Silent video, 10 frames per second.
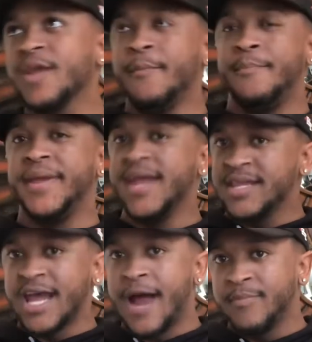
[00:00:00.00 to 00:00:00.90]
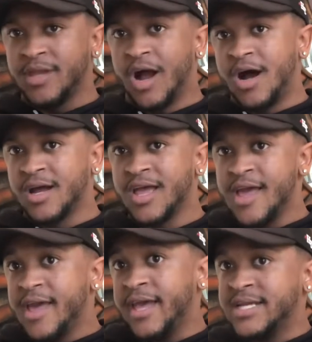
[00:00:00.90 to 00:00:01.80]
being that I'm young
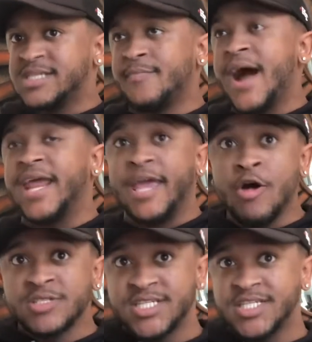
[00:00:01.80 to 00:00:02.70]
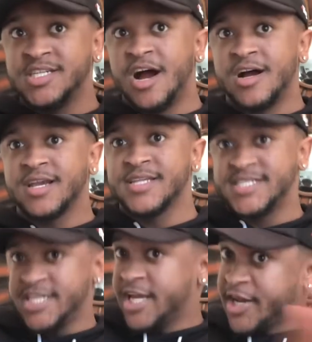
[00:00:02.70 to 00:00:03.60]
and somebody else is young can
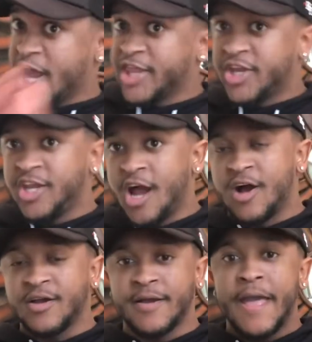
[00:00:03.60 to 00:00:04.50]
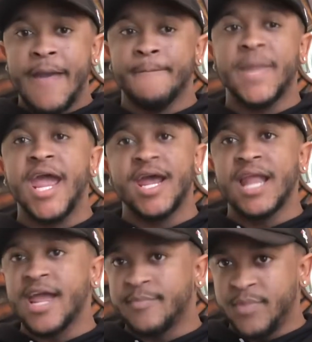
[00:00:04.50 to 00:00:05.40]
see another young man
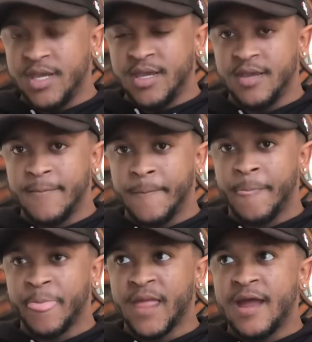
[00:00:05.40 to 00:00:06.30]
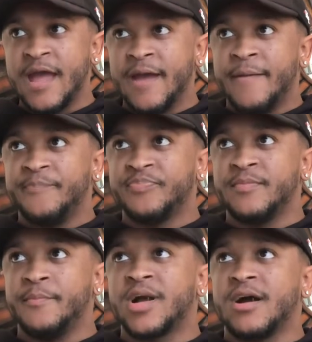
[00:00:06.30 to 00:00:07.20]
like me
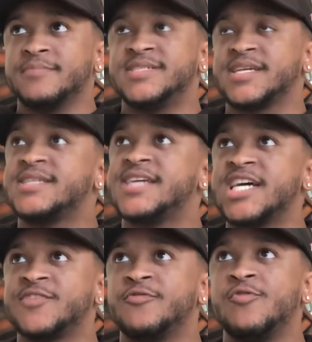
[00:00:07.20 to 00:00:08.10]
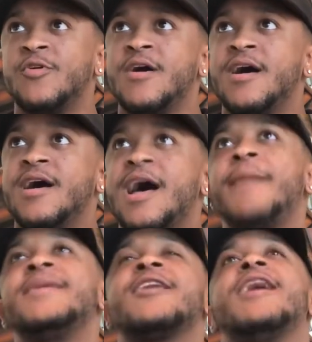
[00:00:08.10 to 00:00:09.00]
become successful, I'm
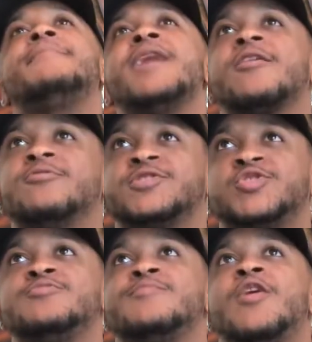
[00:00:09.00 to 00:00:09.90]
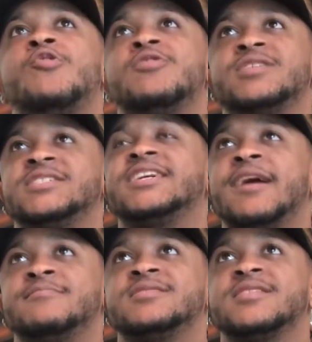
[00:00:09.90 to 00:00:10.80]
not going to toot my horn and say I'm
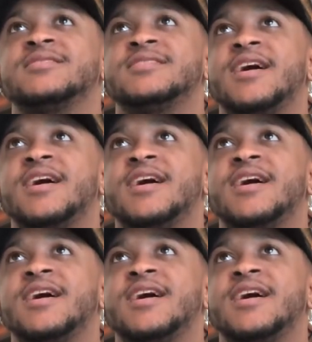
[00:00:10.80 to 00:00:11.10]
success.